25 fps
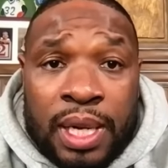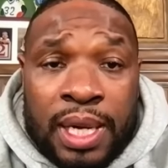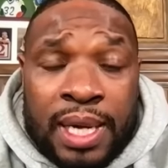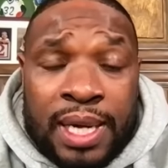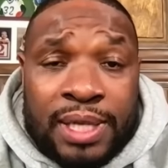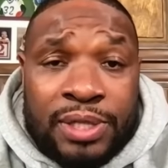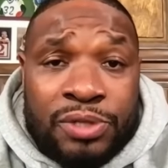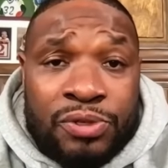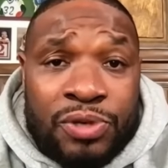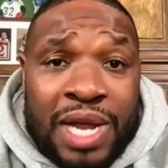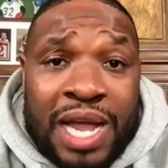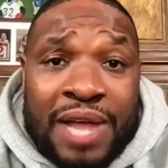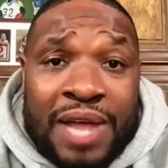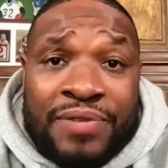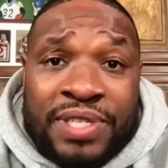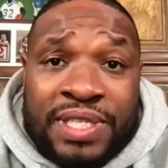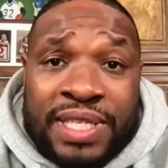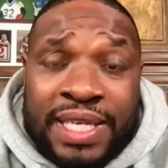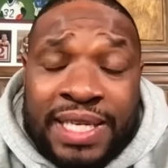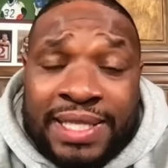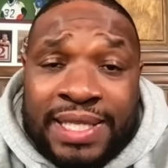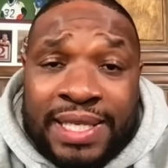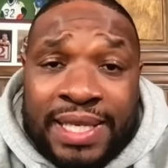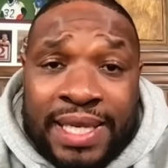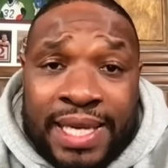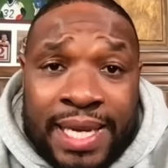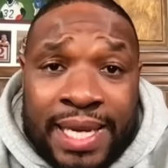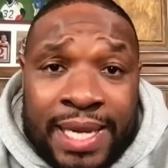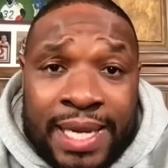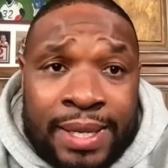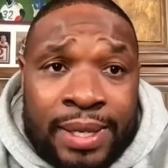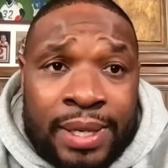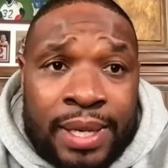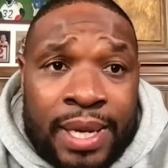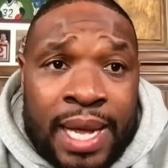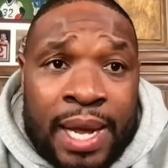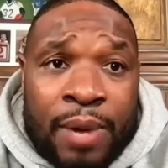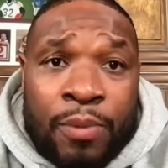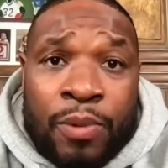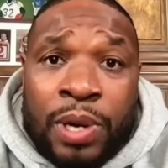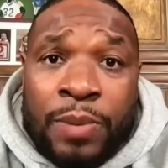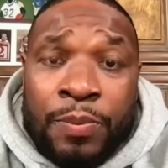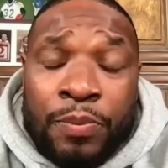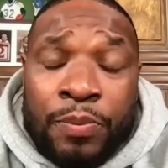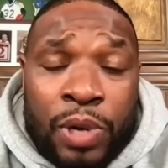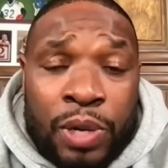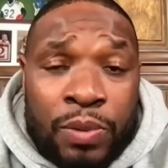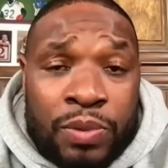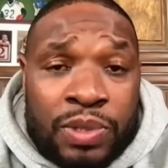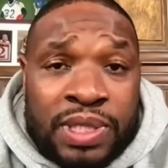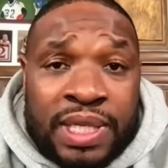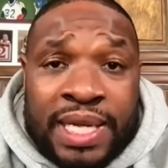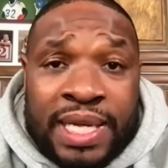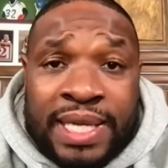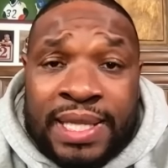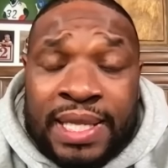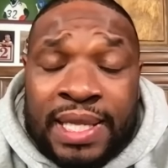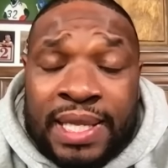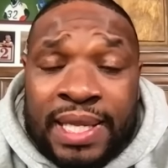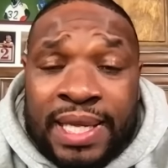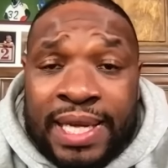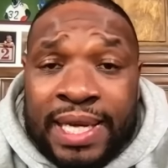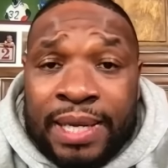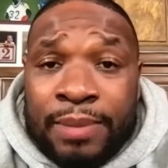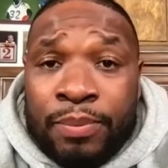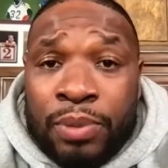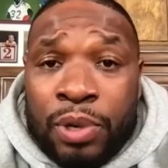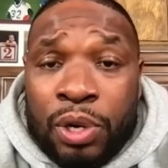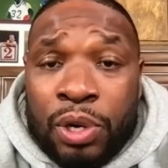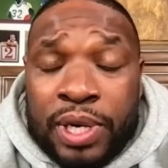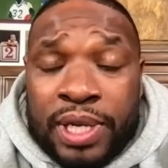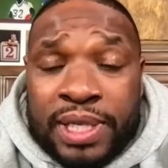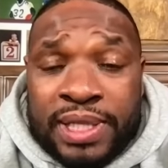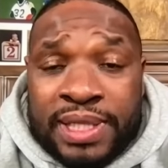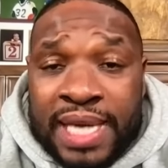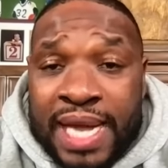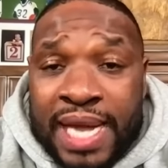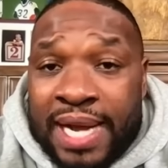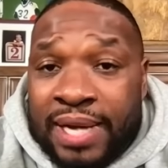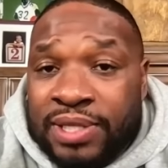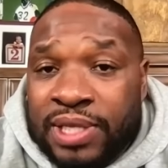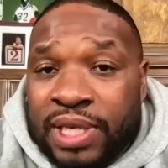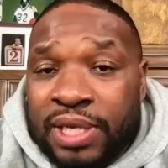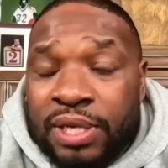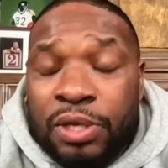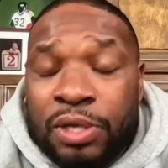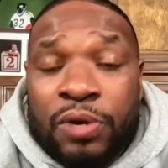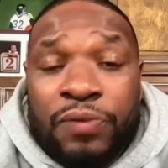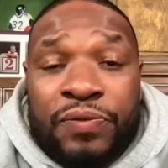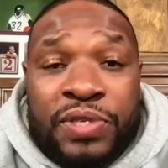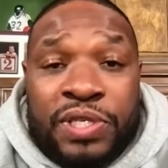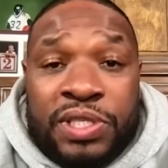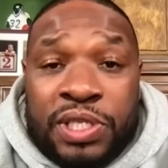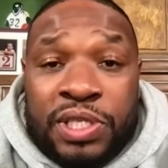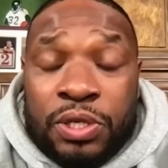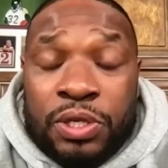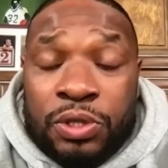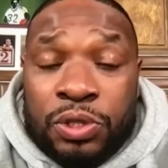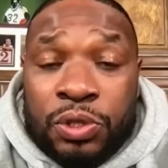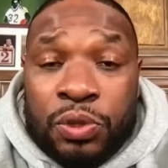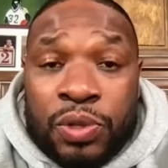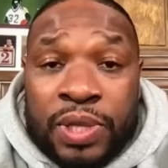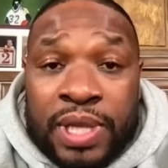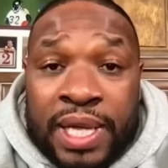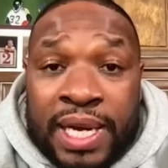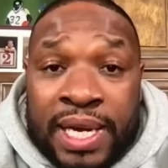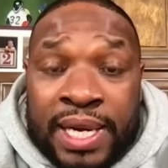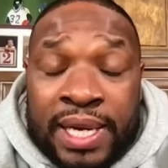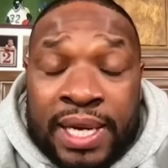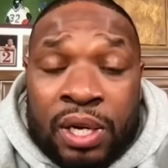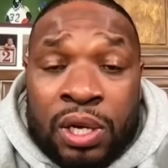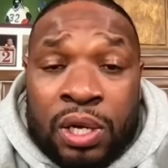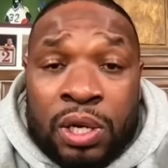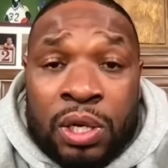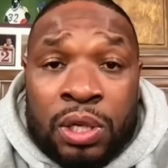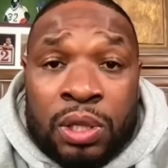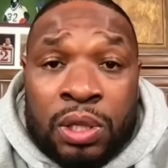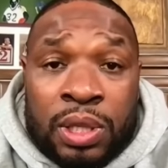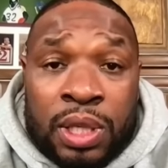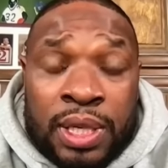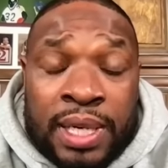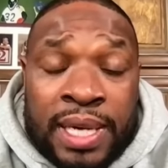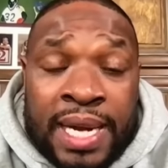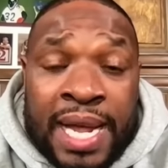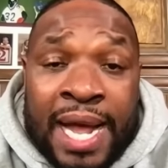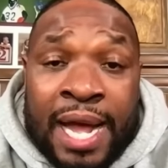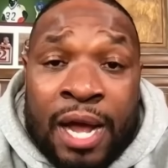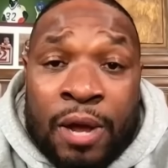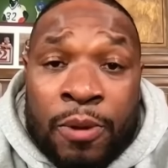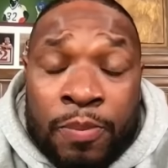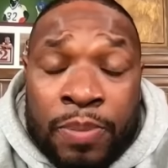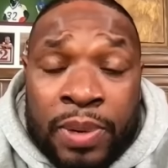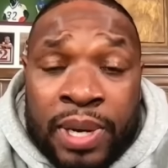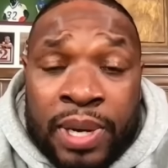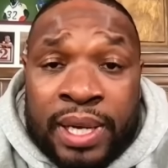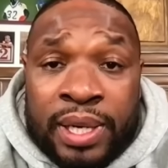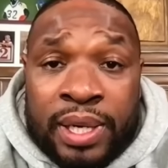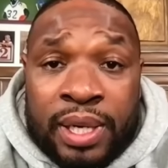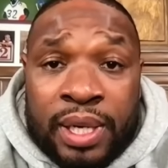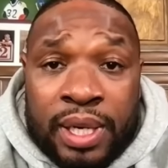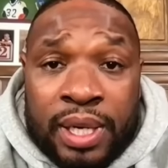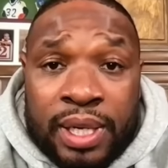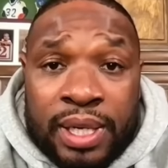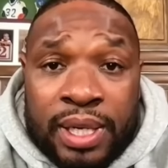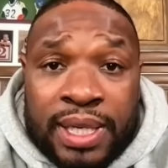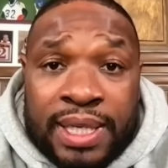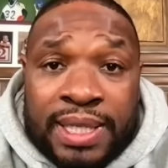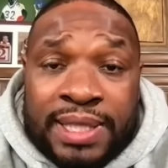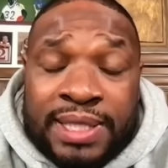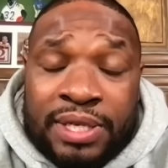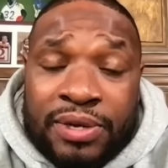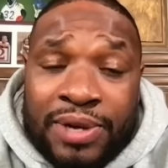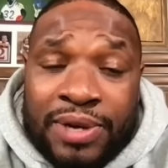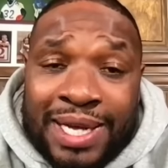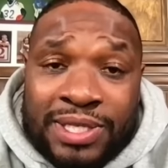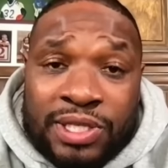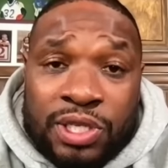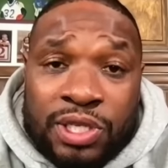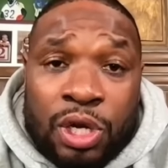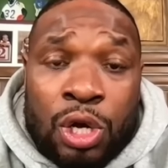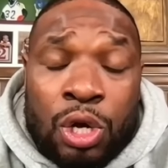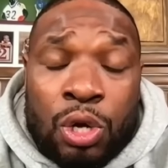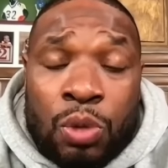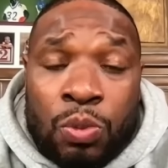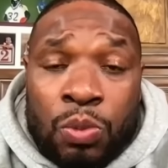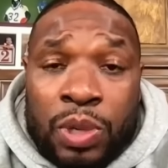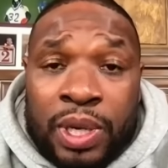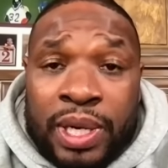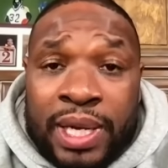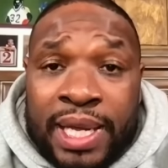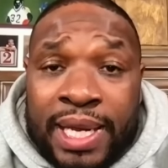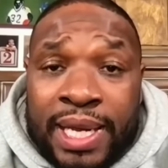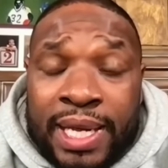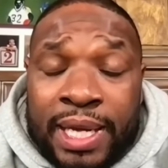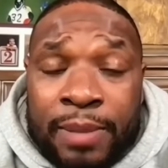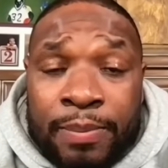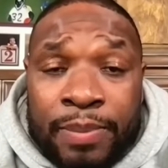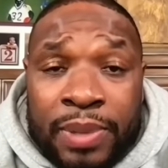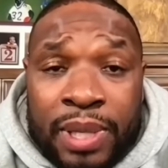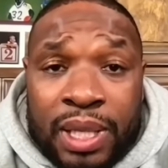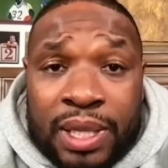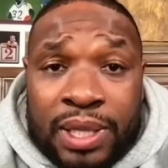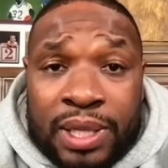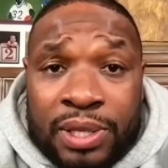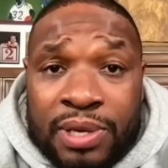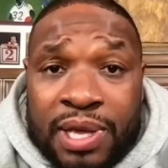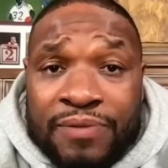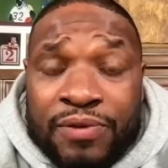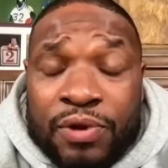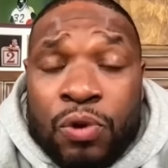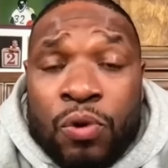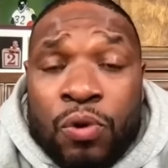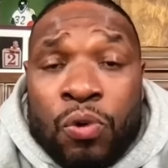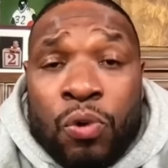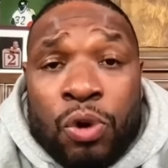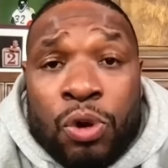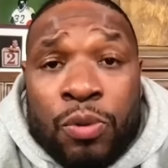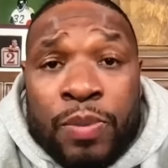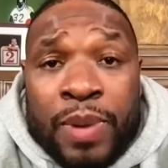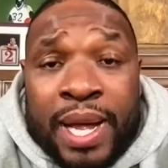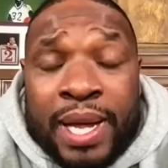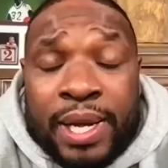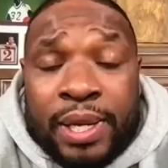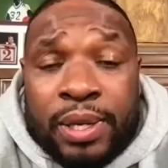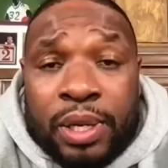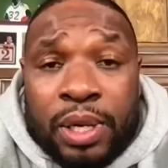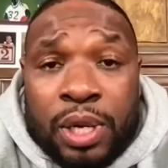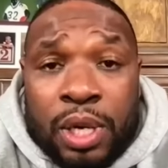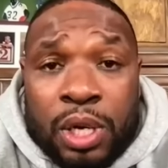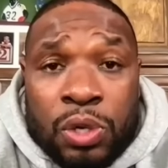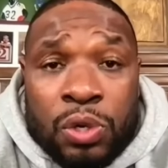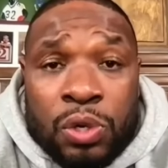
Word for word: Uh, Travis Etienne at one point was leading the league in broken tackles. I don't know if he's still doing that at all now, but he still has the home run hitting ability. And you have a quarterback